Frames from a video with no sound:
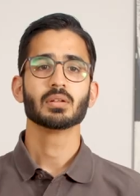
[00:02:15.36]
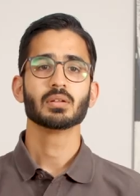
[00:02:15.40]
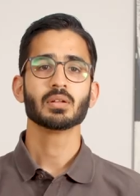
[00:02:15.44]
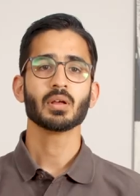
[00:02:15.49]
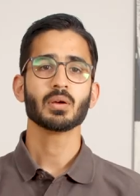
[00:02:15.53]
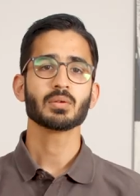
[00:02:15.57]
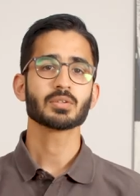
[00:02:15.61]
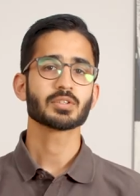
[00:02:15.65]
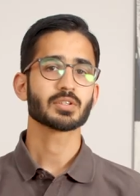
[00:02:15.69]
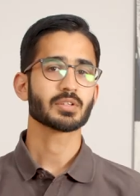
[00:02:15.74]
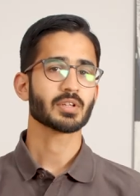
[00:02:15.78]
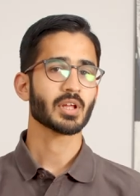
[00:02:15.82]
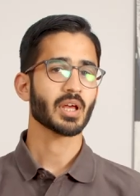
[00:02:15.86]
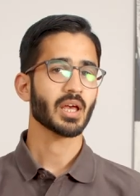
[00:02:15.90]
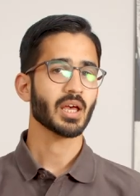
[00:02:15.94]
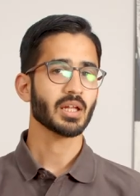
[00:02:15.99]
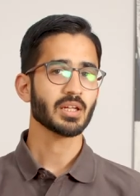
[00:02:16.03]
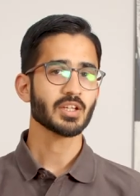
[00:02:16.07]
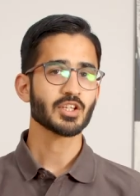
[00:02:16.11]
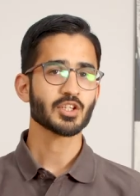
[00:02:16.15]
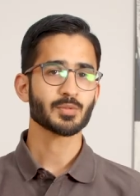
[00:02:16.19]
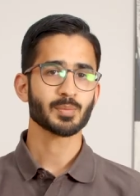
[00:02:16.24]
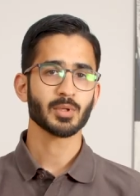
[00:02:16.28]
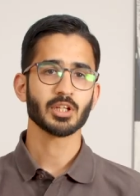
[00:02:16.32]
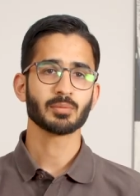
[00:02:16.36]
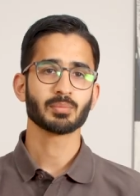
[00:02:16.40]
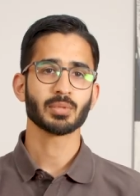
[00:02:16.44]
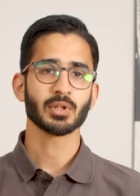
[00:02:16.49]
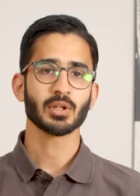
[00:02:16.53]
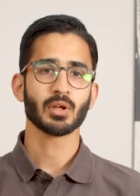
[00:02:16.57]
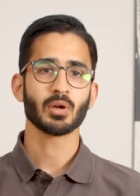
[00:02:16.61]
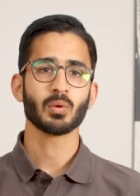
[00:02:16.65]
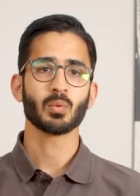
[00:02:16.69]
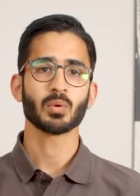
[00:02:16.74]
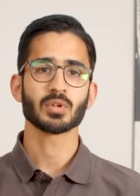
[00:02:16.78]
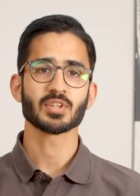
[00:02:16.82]
Note that any speed
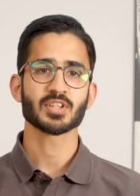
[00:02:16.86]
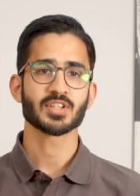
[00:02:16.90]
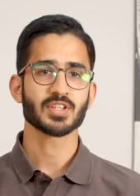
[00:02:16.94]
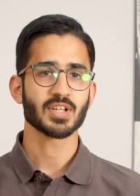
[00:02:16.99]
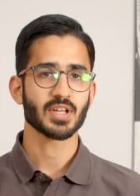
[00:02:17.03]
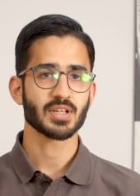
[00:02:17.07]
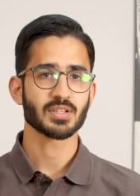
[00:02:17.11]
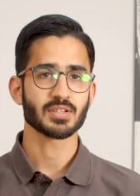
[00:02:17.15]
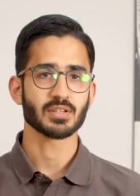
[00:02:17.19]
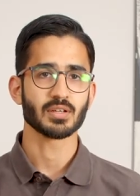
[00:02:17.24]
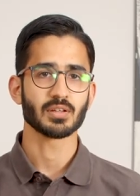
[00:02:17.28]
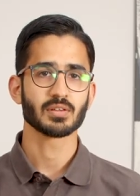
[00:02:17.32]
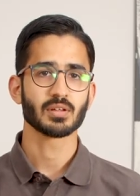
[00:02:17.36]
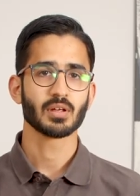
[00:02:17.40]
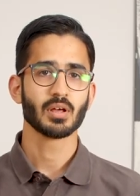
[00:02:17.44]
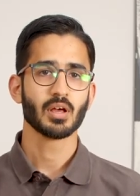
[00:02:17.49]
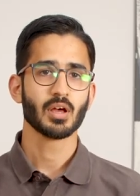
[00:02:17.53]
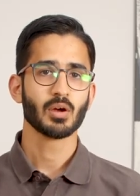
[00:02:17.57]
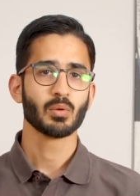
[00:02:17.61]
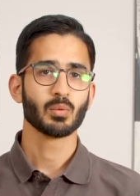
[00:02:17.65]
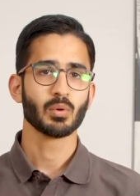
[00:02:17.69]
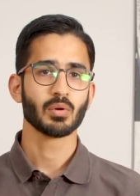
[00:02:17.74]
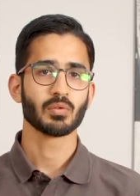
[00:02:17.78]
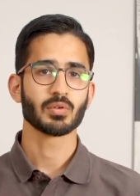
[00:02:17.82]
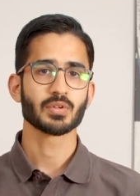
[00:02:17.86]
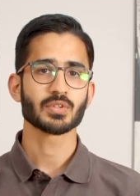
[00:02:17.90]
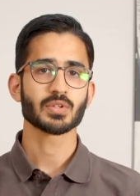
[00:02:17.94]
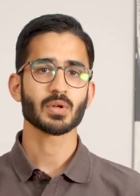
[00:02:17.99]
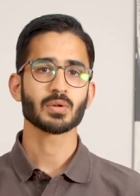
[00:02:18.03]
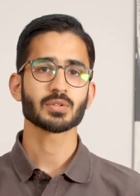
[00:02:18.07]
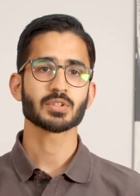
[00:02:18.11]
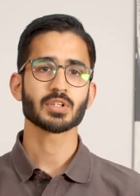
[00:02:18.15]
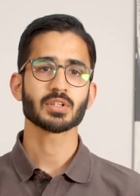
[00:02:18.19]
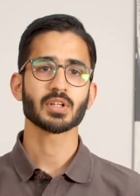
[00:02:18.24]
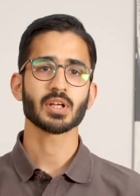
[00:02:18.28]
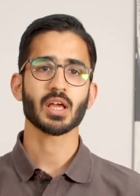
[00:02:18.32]
below 1 60th will
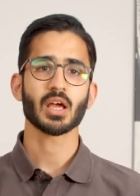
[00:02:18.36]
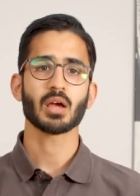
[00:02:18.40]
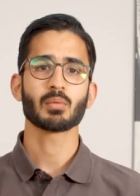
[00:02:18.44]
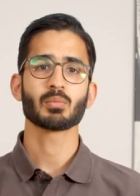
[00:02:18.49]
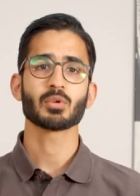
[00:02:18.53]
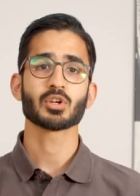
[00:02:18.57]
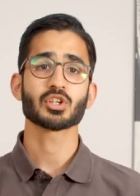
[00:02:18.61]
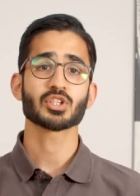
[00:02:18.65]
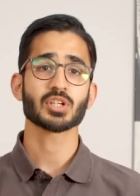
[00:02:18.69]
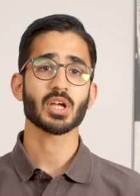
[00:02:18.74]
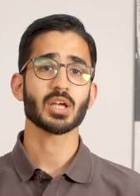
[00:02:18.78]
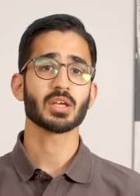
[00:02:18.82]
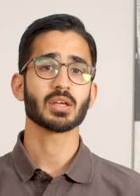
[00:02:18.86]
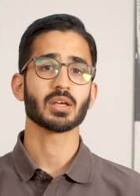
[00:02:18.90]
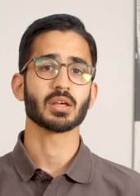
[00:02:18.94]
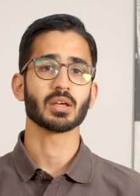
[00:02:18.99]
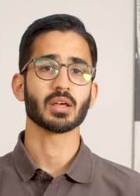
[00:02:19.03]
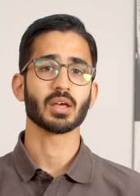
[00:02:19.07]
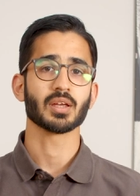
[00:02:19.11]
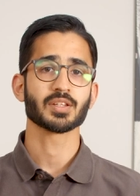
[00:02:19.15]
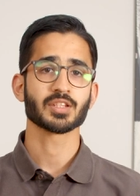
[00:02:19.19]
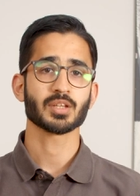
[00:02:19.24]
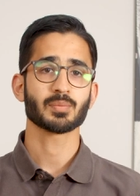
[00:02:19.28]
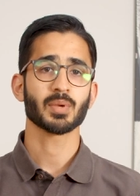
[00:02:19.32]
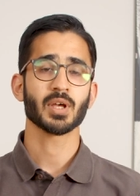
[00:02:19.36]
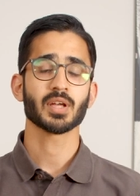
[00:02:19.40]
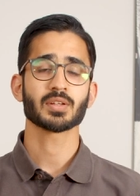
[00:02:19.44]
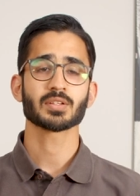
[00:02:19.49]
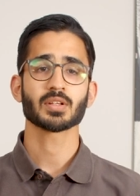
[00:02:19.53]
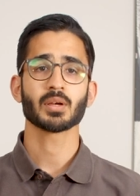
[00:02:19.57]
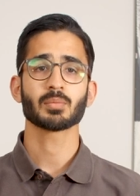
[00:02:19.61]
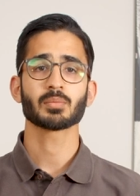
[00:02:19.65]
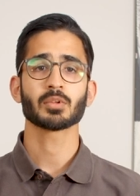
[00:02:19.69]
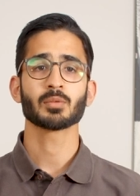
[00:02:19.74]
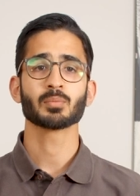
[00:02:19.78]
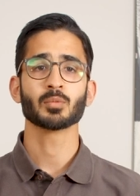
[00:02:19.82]
result in the camera shaking as it
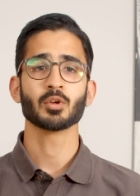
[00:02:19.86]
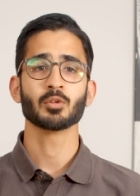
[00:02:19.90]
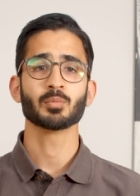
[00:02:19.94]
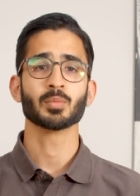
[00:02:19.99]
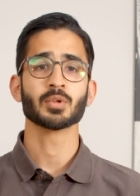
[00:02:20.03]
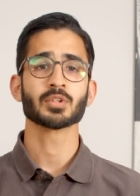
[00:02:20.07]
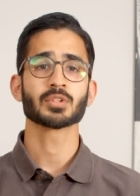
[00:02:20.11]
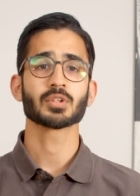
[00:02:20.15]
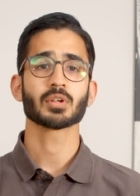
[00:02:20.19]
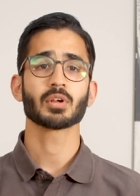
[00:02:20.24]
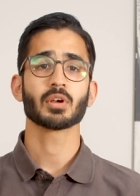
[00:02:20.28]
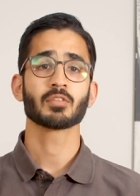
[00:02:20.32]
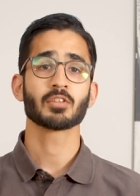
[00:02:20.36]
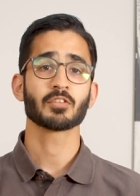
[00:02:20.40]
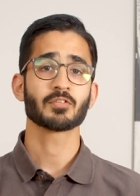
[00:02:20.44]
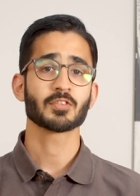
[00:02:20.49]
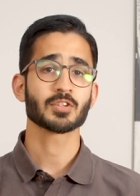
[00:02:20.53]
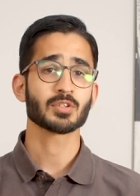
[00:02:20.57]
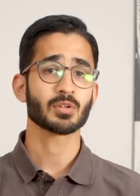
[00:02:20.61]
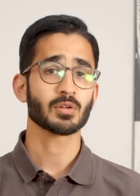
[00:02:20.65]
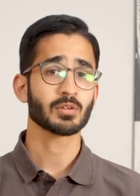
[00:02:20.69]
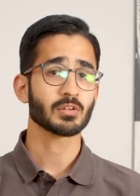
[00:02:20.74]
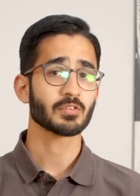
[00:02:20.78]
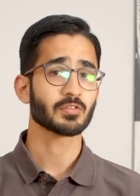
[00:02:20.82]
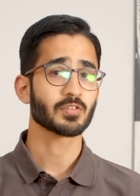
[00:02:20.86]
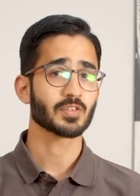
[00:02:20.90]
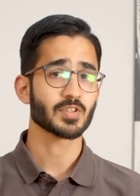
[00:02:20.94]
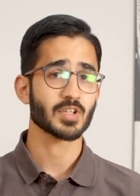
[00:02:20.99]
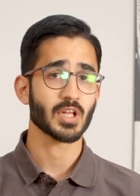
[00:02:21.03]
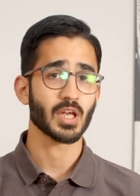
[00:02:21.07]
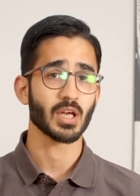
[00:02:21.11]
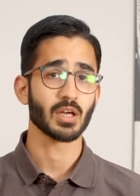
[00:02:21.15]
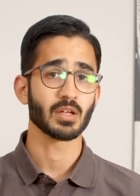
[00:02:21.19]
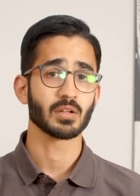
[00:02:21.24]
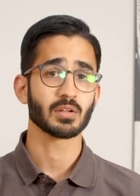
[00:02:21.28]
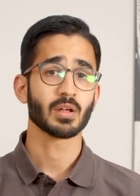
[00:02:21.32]
picks up the movement of the photographer's
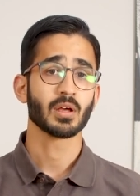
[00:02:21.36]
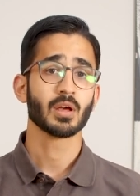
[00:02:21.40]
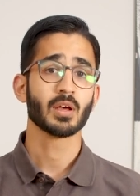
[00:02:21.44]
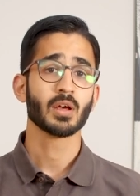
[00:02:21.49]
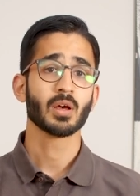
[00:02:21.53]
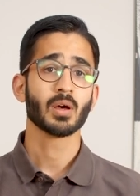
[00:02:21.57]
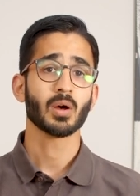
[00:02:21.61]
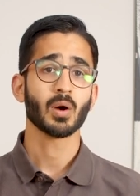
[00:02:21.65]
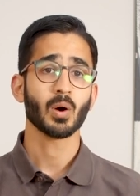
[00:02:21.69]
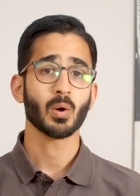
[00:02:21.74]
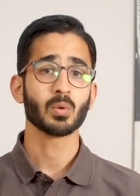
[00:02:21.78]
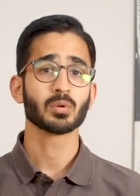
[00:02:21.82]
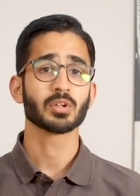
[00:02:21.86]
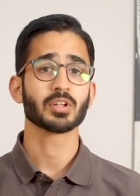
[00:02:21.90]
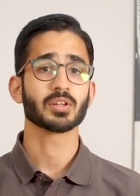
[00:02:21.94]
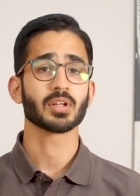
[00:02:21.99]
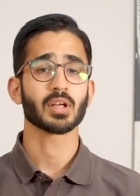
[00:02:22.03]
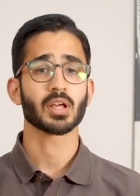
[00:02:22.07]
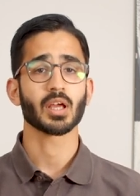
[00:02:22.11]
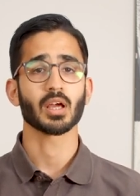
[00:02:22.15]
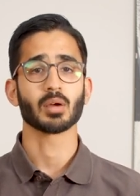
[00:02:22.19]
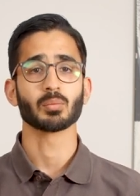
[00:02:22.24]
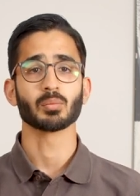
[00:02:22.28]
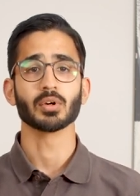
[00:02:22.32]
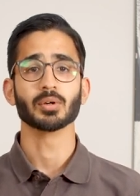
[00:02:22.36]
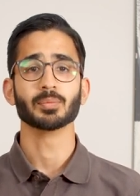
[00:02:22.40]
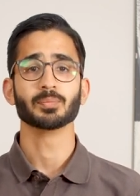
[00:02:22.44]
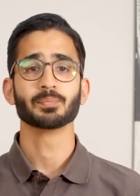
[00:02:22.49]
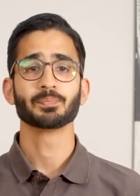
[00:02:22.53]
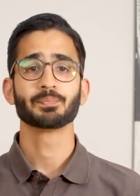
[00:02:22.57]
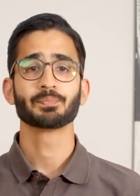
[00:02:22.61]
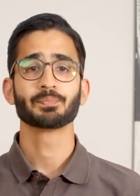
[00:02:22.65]
hand holding the camera.